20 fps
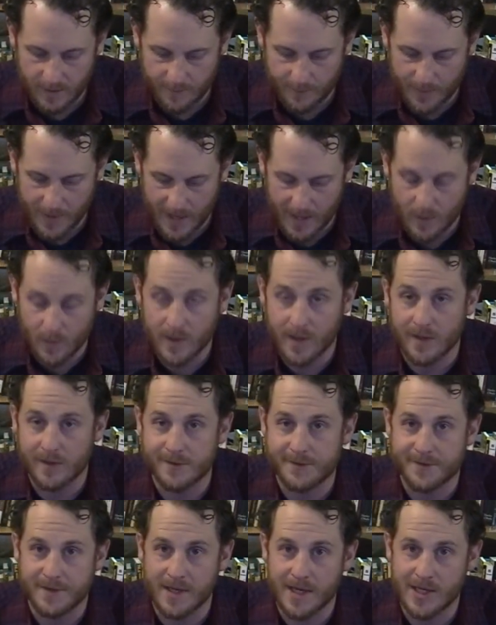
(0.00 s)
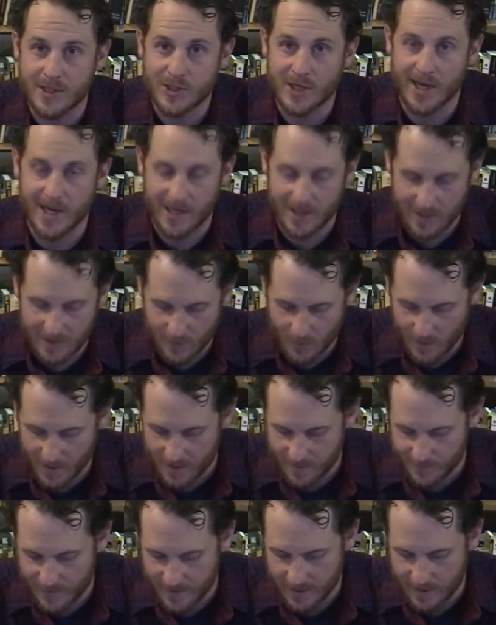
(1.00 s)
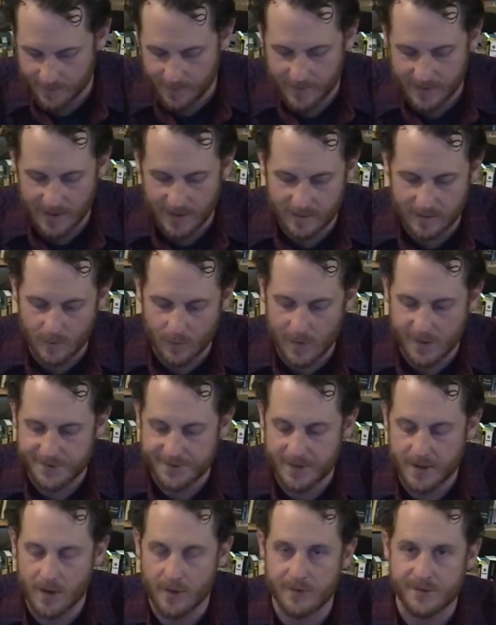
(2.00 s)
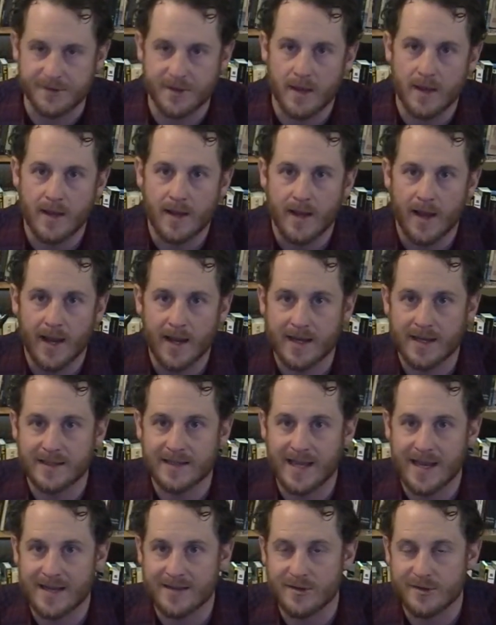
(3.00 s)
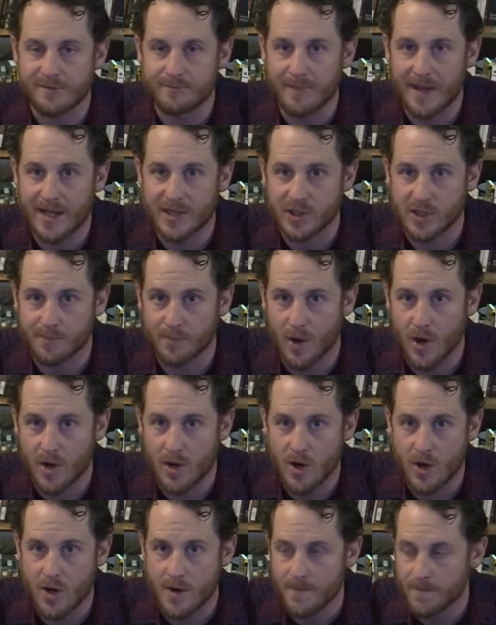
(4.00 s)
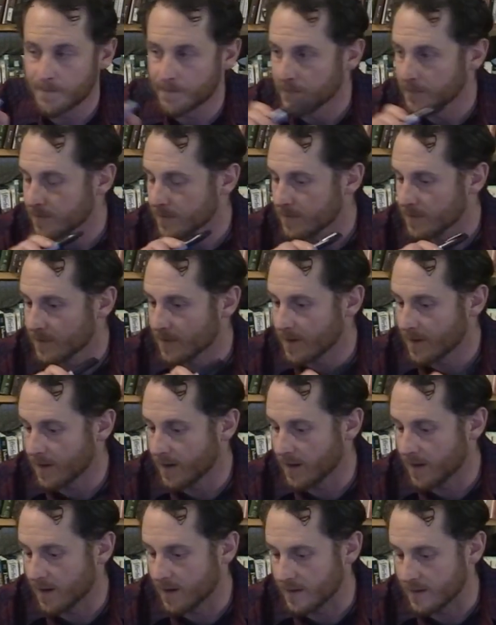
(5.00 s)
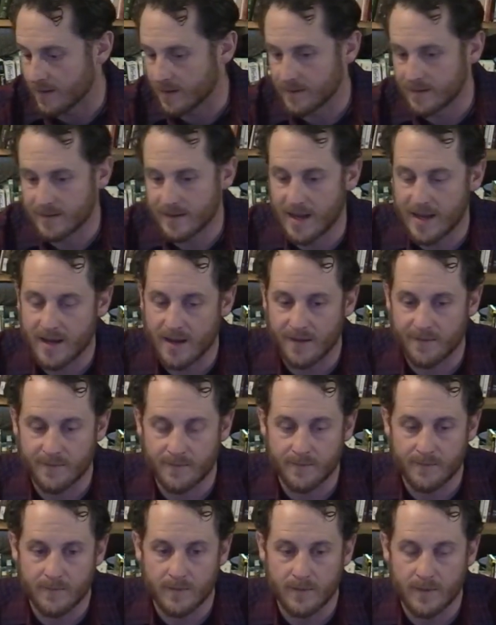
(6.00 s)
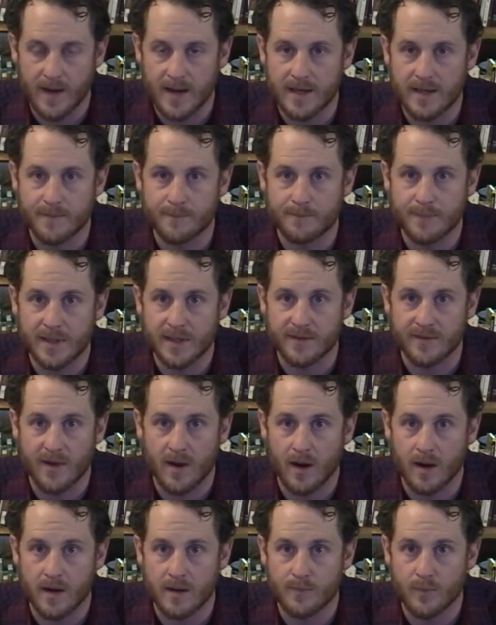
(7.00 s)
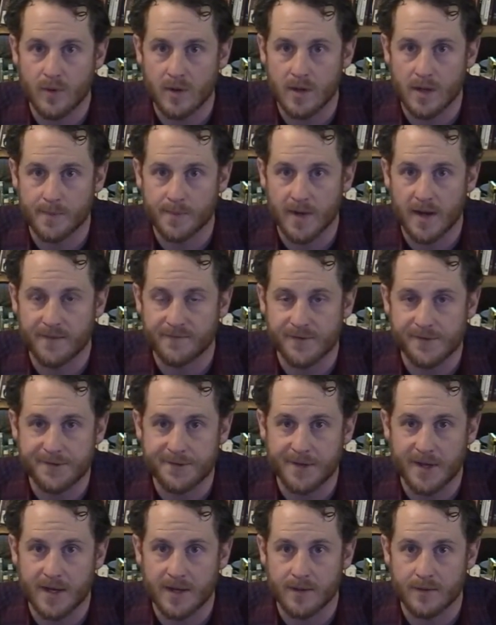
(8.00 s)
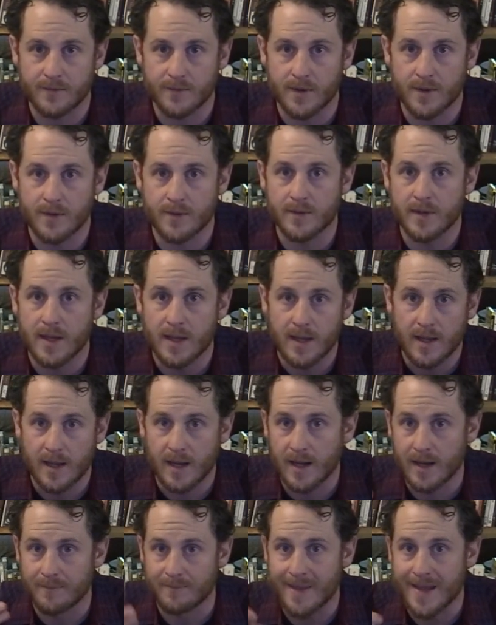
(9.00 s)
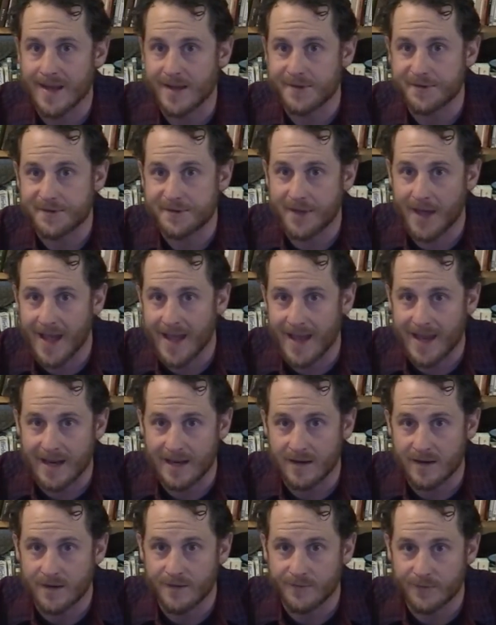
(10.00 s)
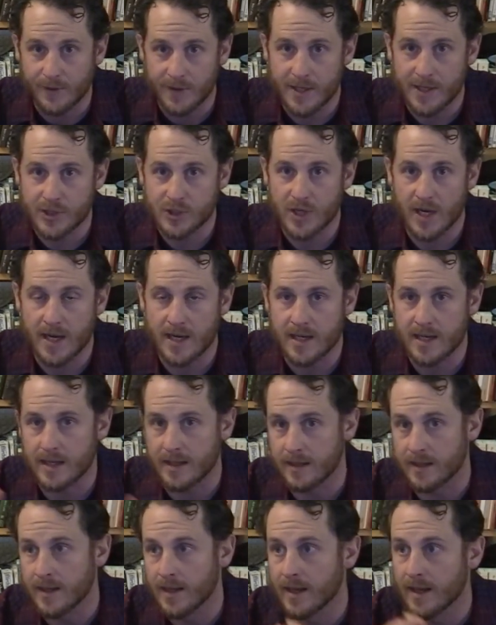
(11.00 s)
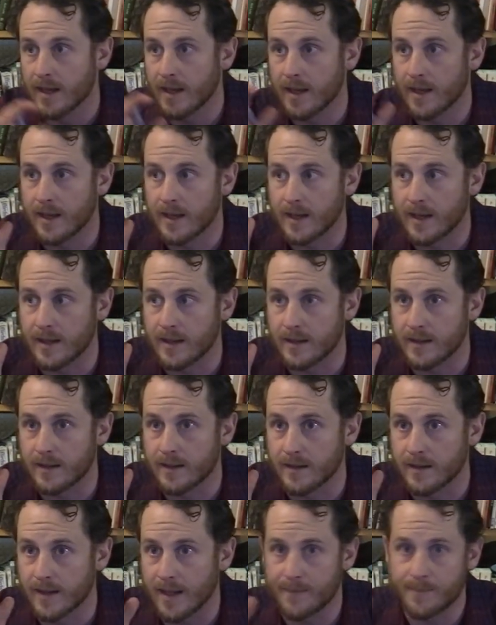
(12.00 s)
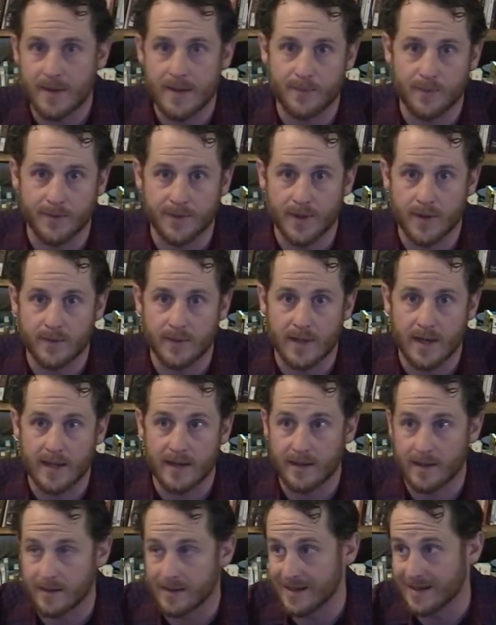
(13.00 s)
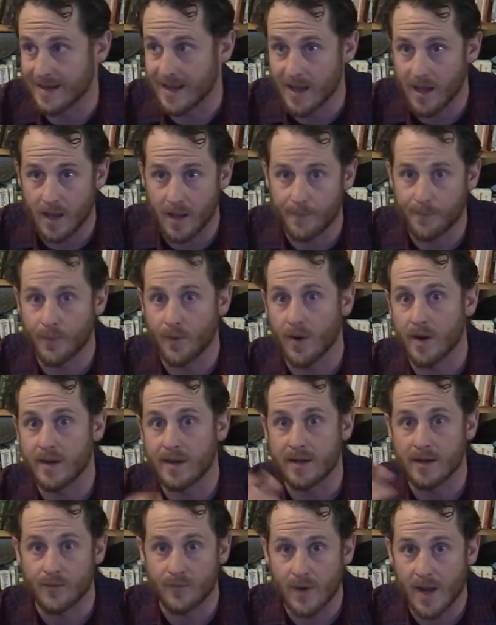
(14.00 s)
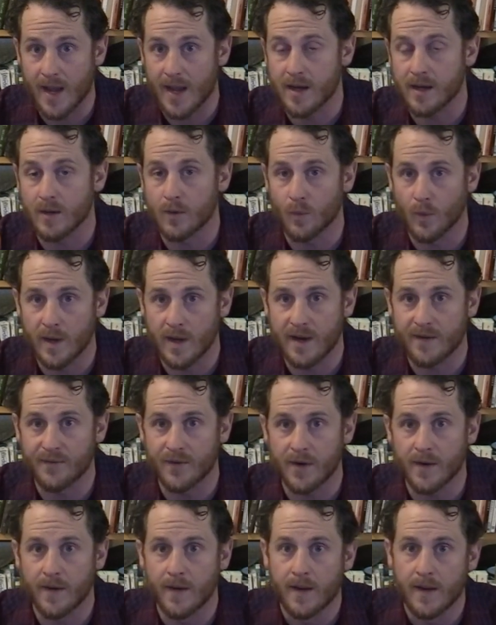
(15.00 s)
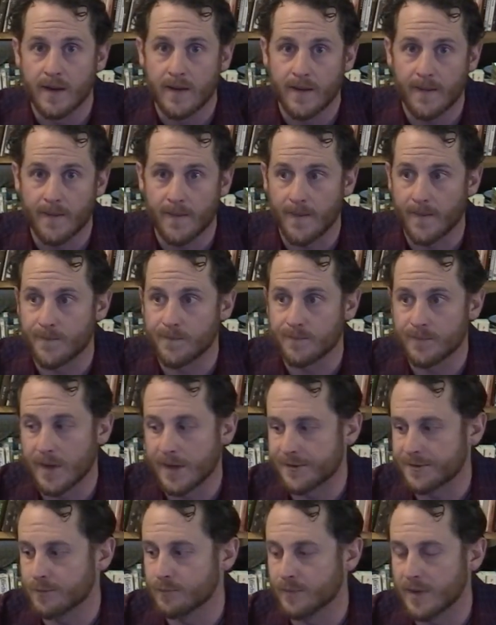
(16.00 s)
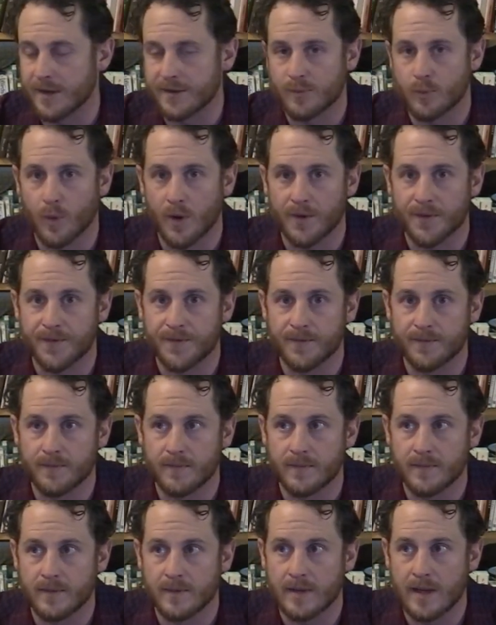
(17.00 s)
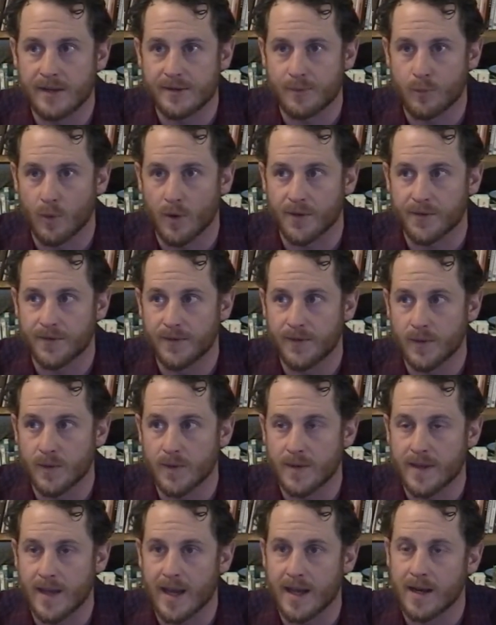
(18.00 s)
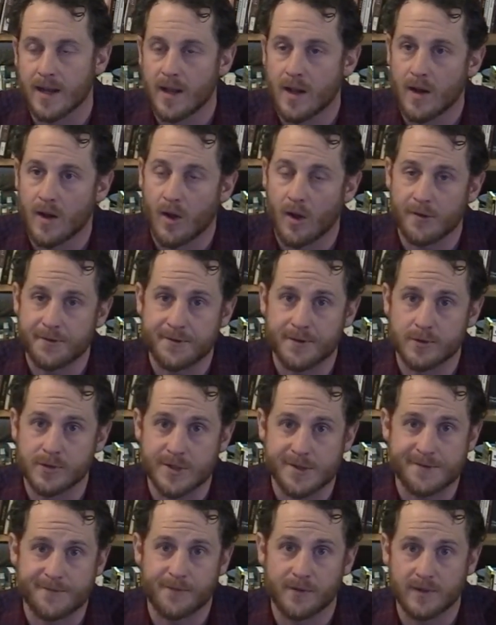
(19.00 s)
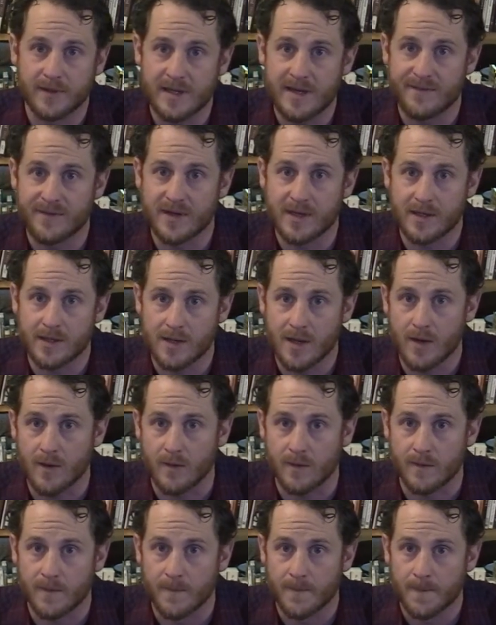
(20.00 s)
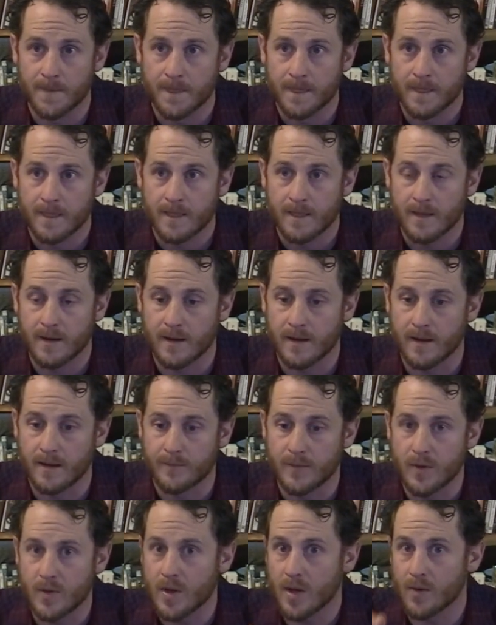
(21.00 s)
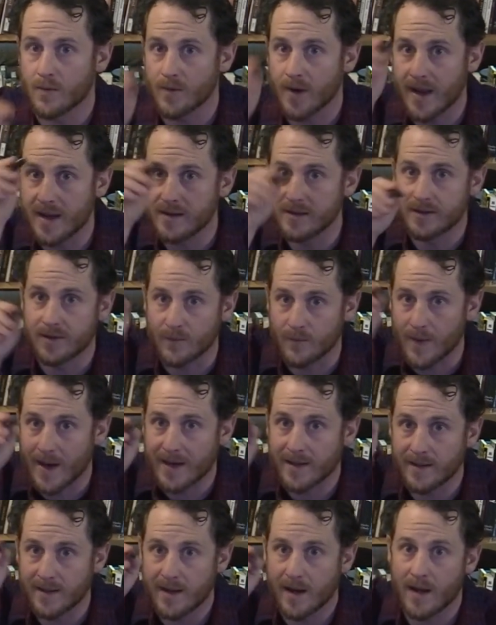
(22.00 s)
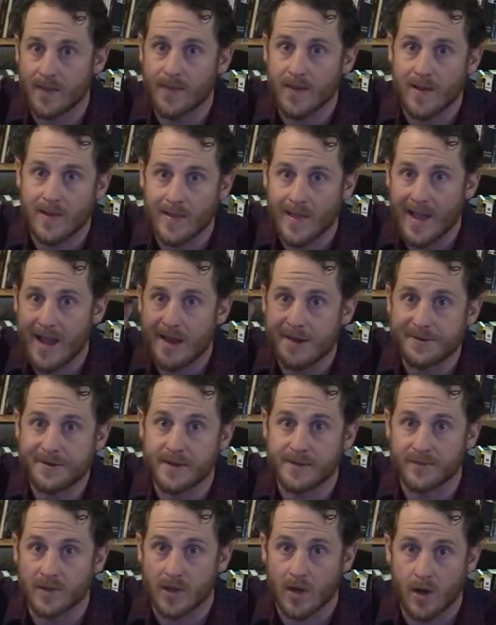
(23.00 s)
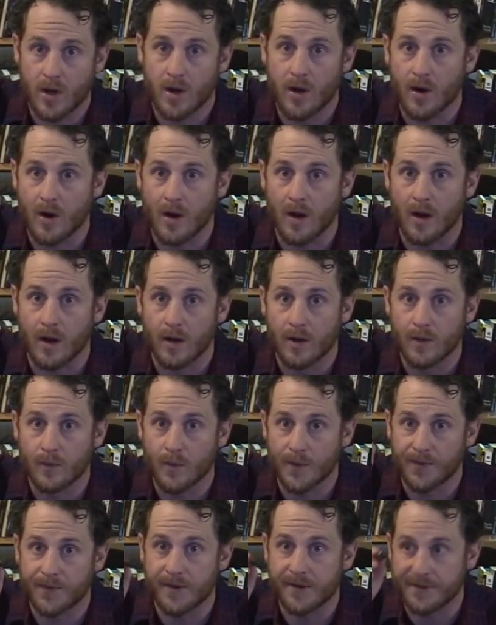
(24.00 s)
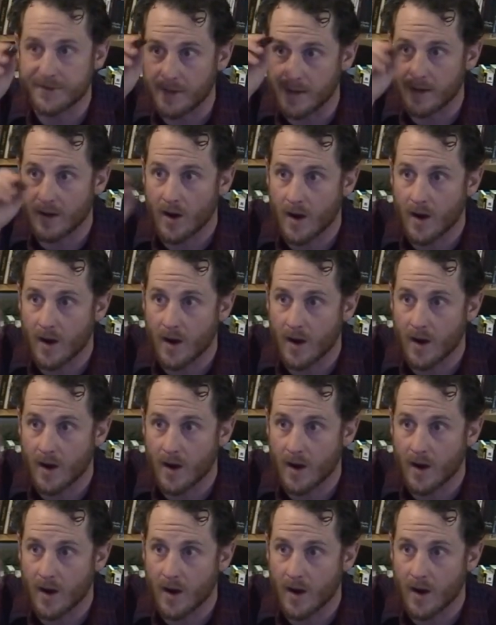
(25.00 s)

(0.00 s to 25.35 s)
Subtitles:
back when I used to hitchhike quite a bit up and down the West Coast. I can take this magic marker and take a random bit of cardboard up off the side of the road and make a sign for hitchhiking and let people know that I need help or I need a ride or whatever. It's worth doing that. Also, just for leaving a note. You can write directly on the glass of a car with this, like